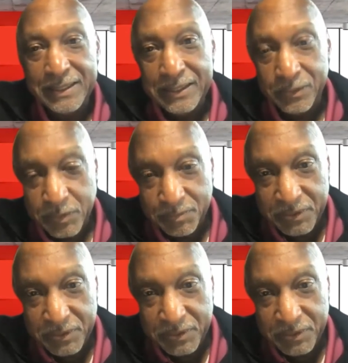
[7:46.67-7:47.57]
helped them
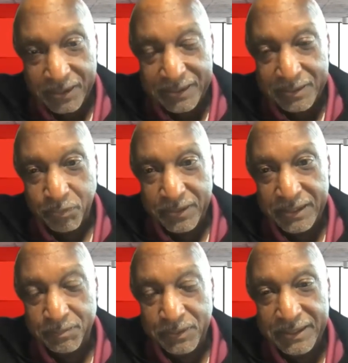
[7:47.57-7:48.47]
build marketing
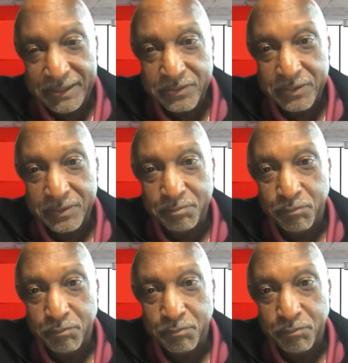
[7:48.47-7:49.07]
plans and